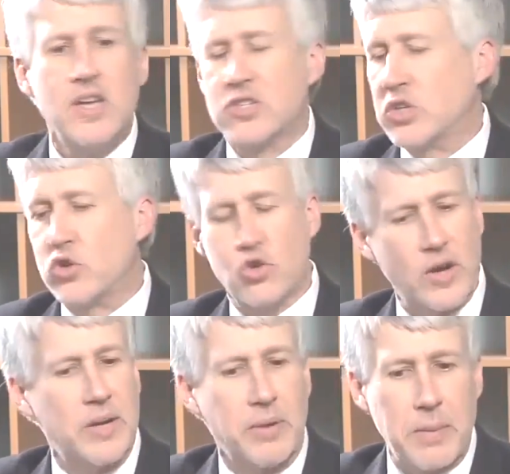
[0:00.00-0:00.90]
It's
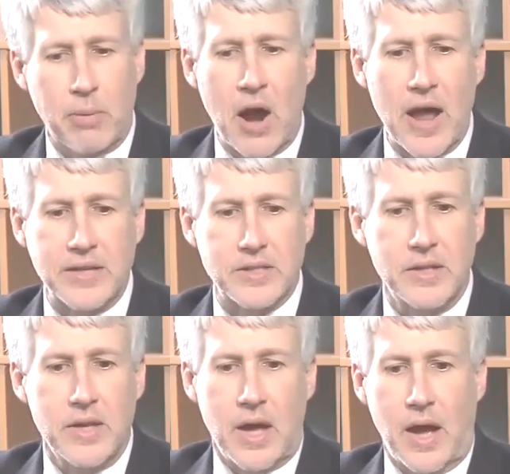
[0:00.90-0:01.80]
incredibly bright.
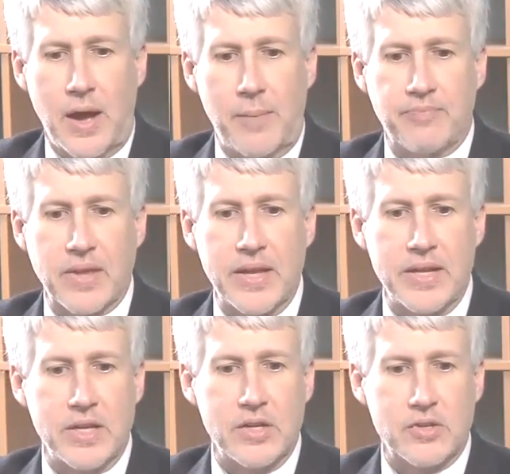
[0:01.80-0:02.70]
It
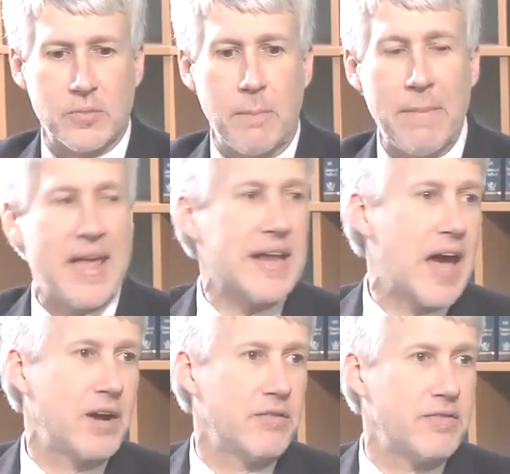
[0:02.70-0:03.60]
is made
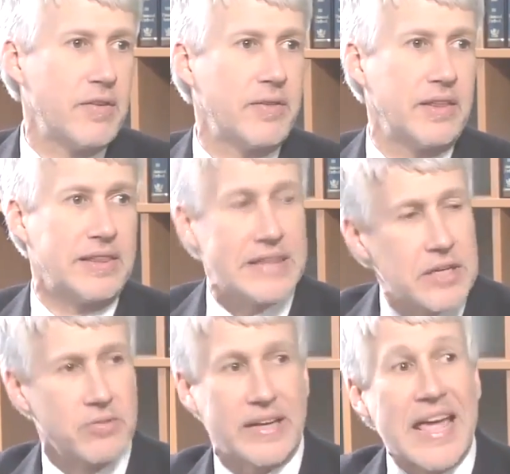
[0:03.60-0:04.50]
out of
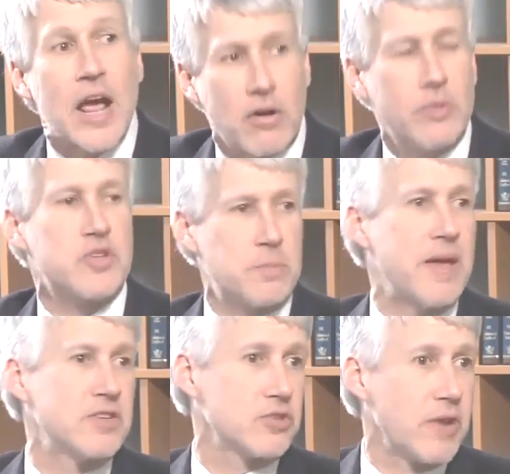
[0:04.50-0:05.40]
literally
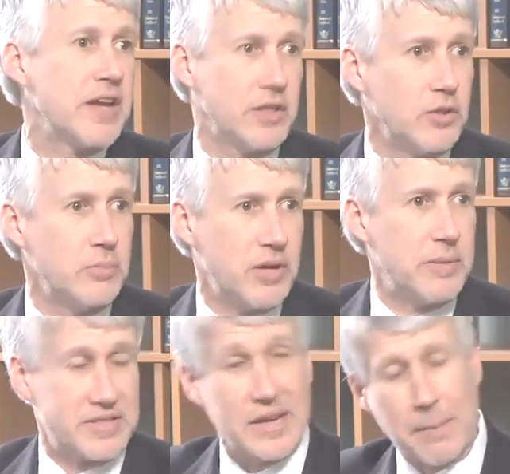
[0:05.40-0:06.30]
aerospace grade aluminum.
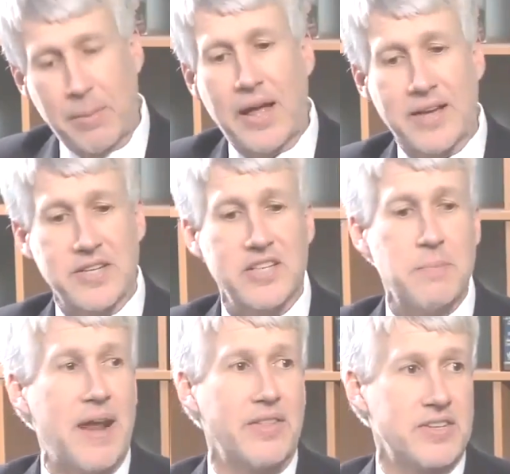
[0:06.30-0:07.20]
It's not plastic. It's
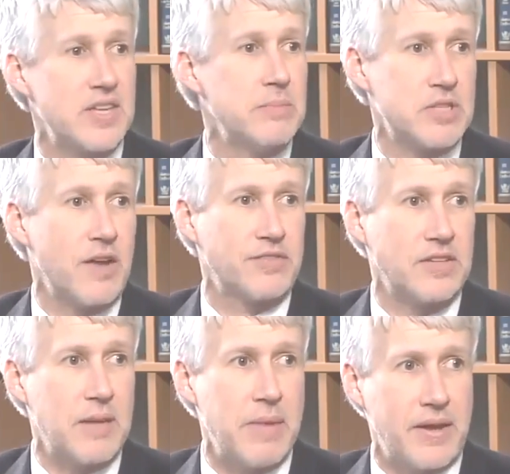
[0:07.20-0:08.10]
made out of the same stuff
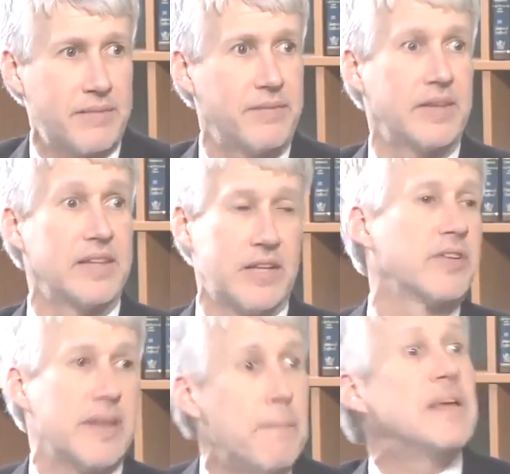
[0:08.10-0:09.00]
that they make
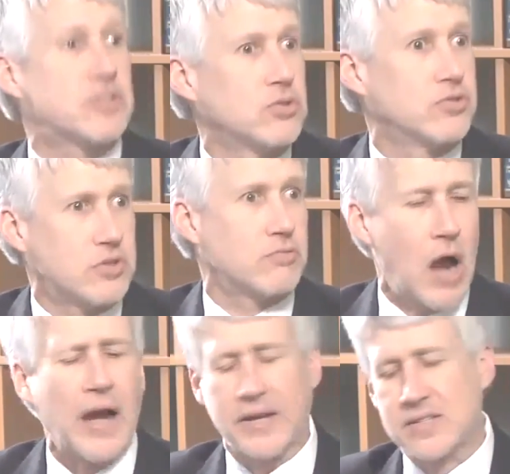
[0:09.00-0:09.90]
literally missiles and
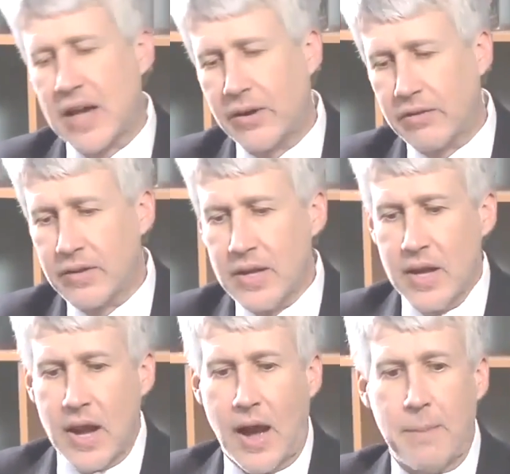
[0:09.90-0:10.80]
rockets out of.
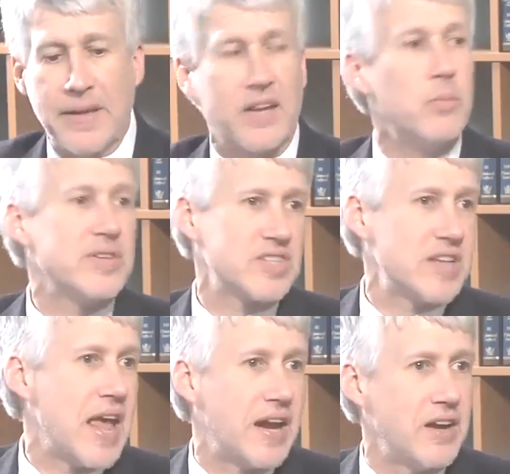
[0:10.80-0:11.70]
It can
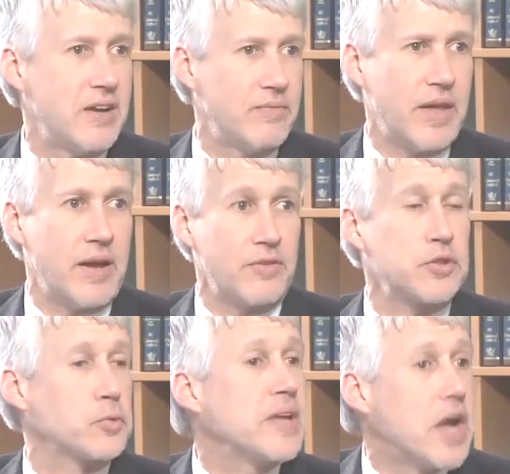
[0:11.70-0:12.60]
withstand
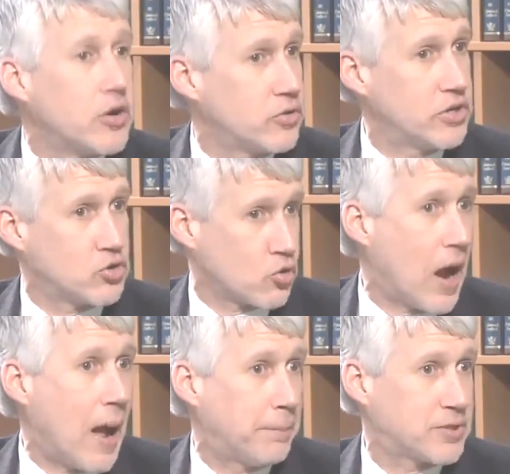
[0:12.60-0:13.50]
300
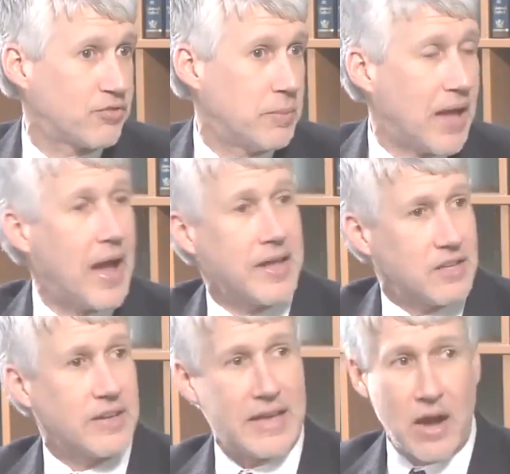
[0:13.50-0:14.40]
drops from the height
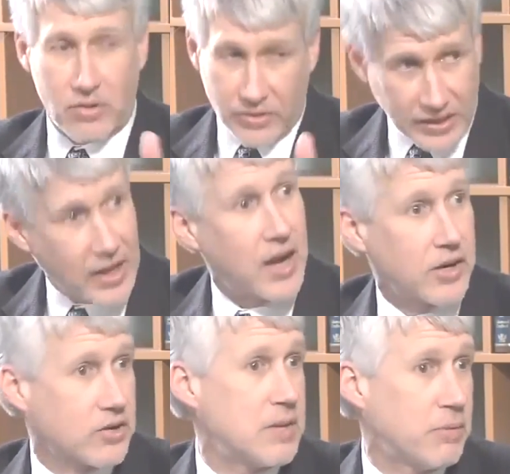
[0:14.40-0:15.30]
of a counter onto
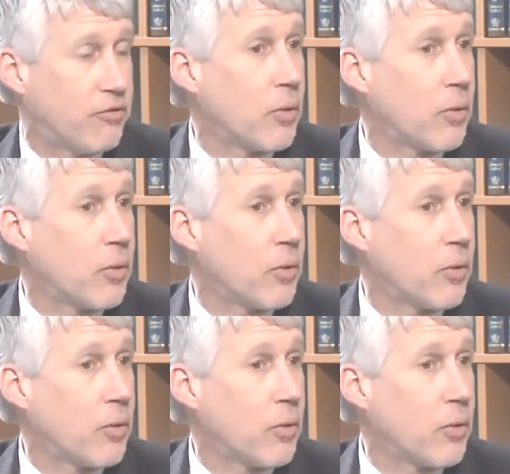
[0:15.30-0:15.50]
concrete before